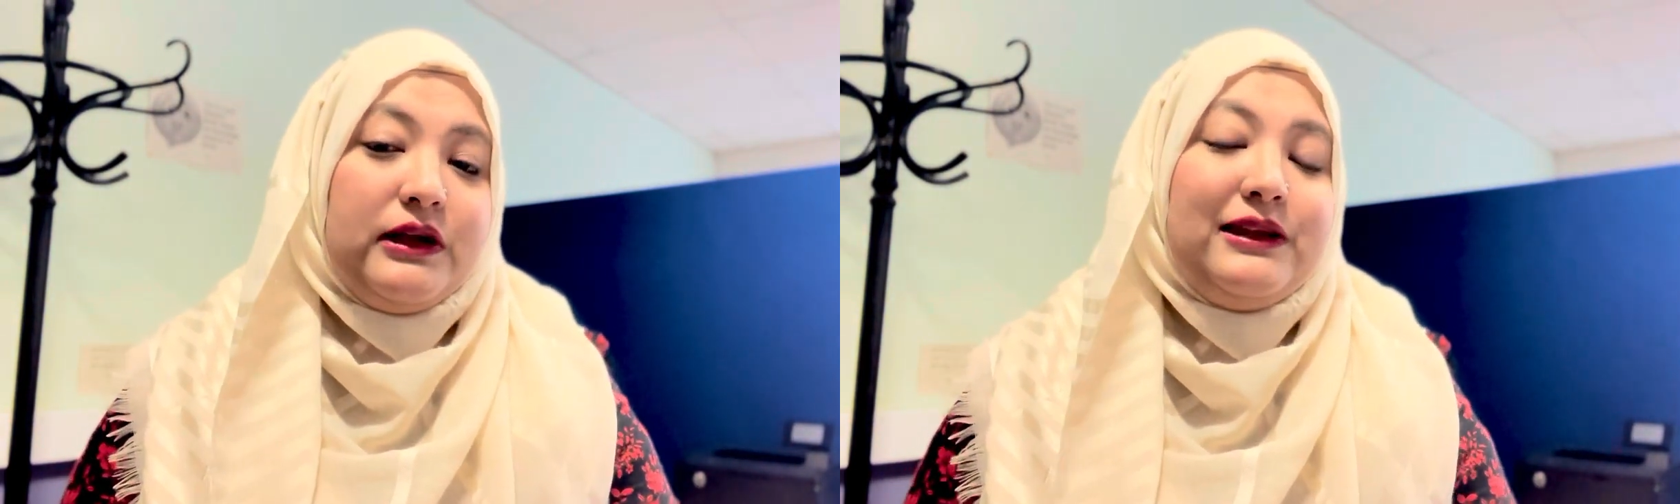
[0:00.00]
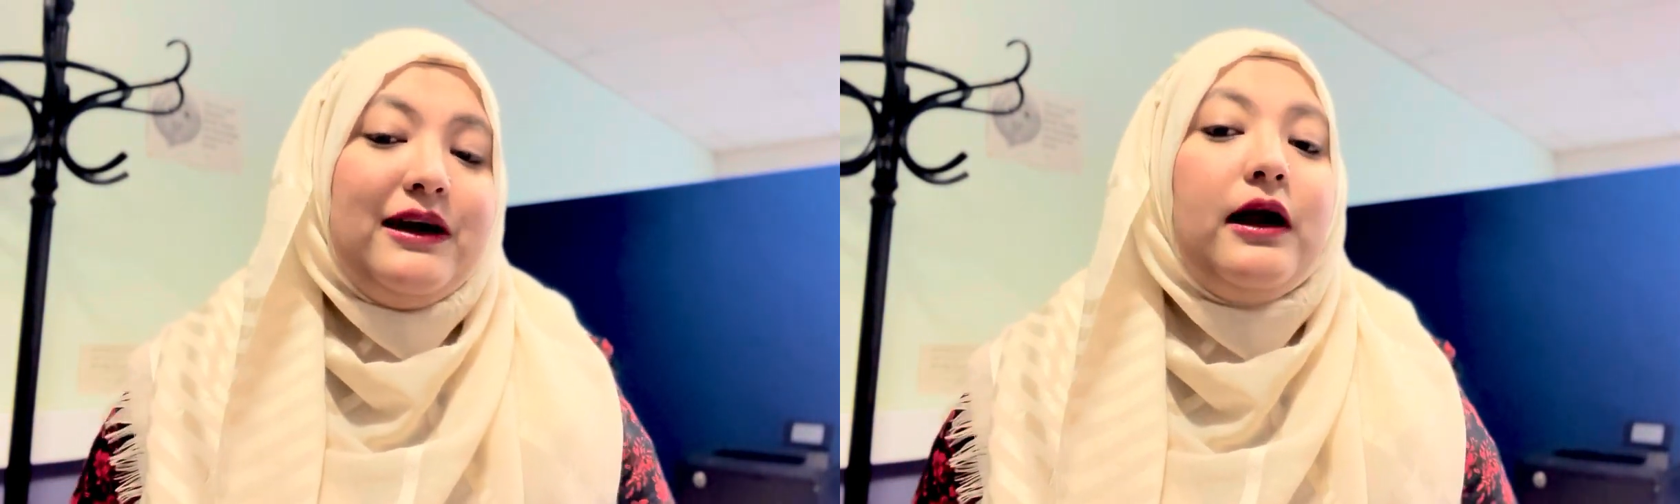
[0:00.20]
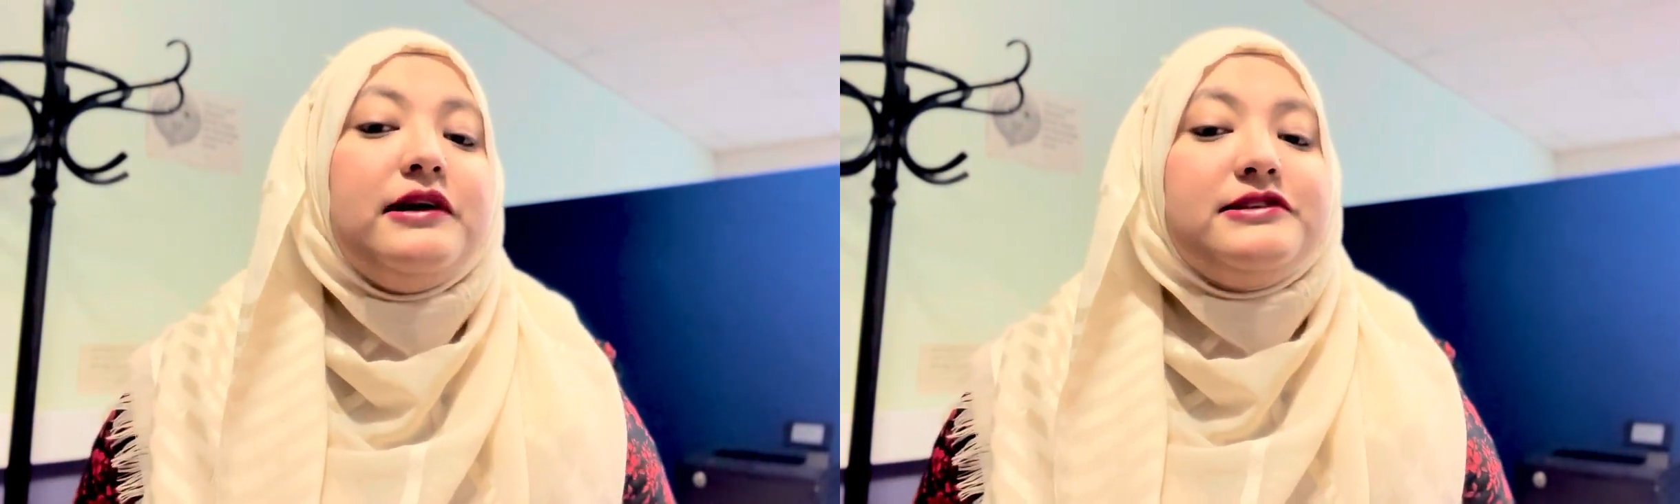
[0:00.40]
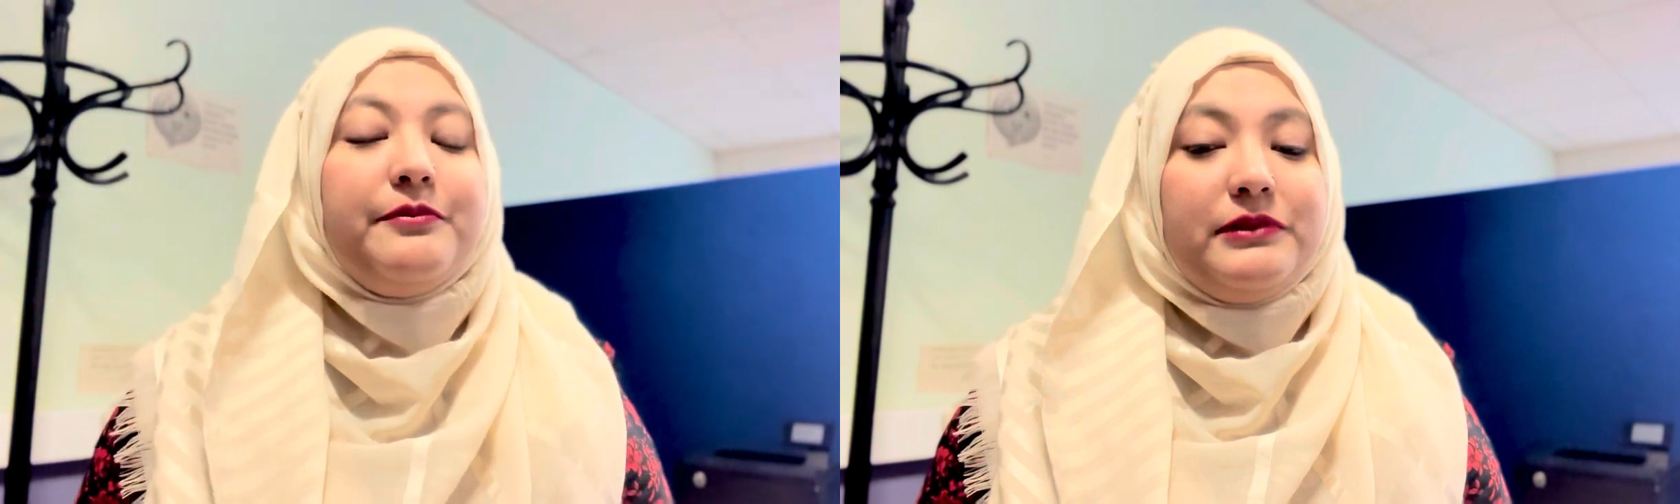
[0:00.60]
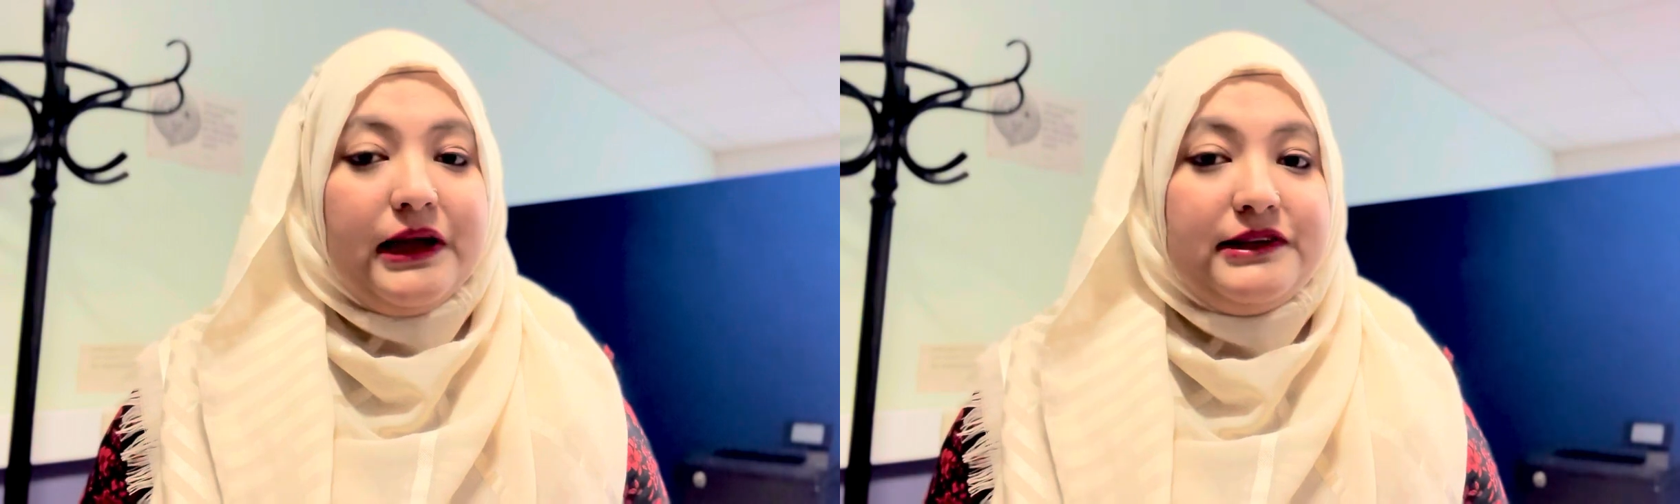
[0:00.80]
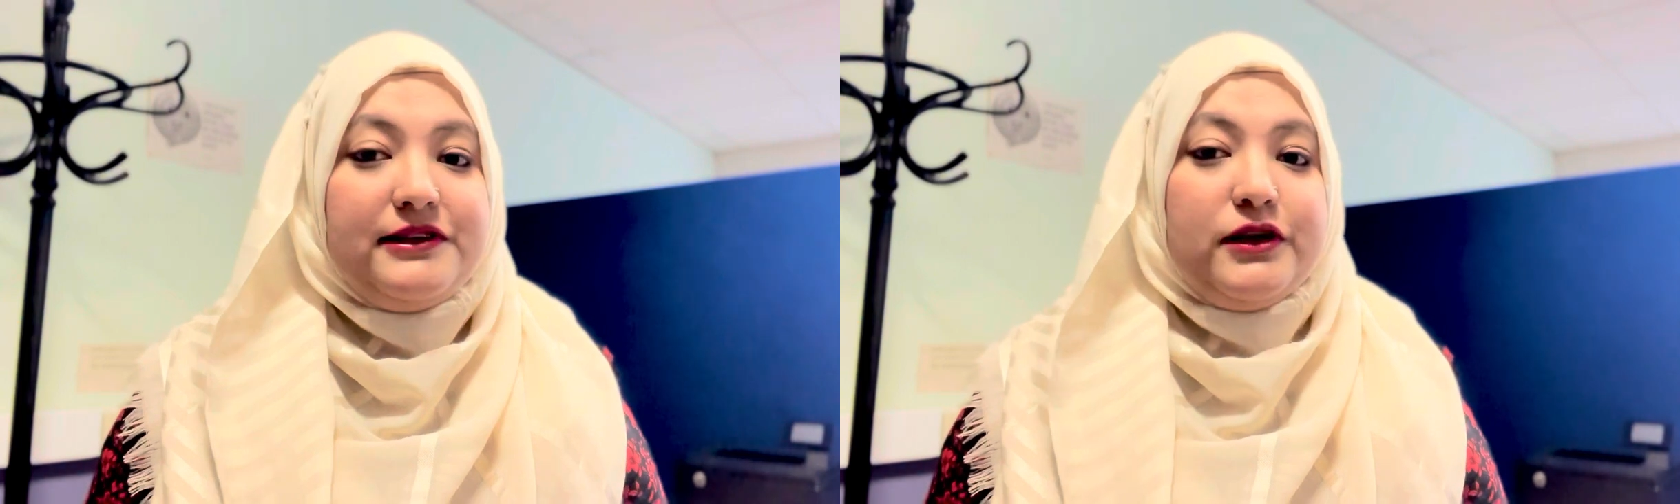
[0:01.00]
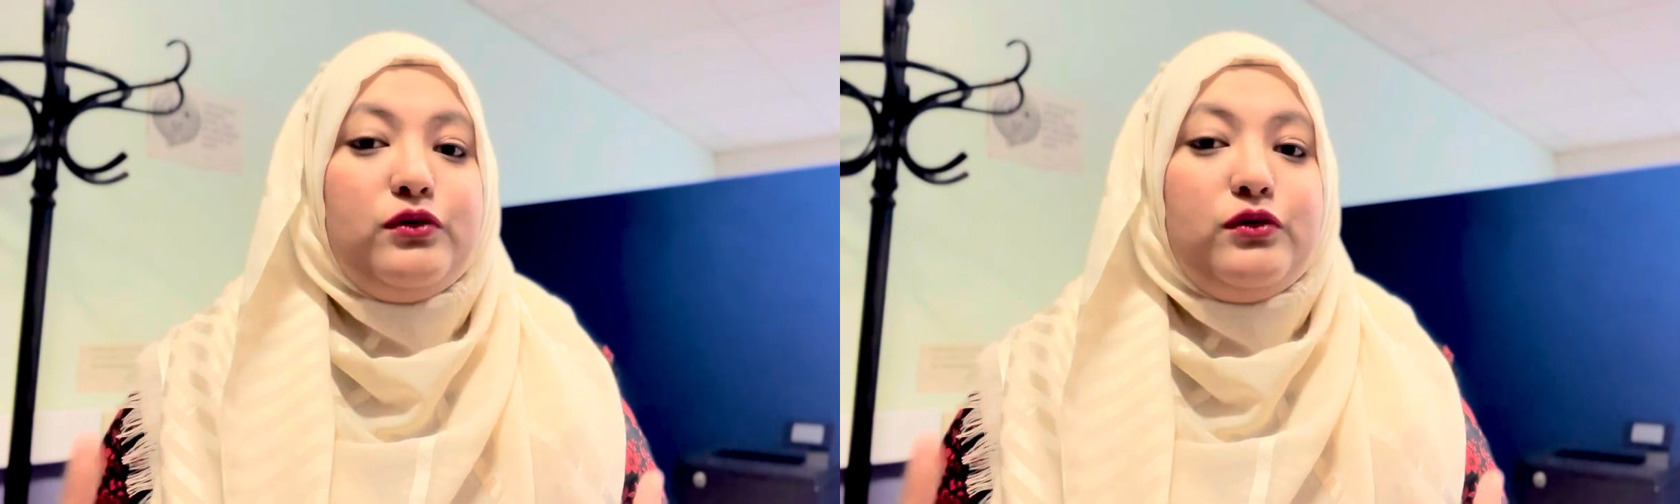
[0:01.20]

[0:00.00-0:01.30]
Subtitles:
there are some things that you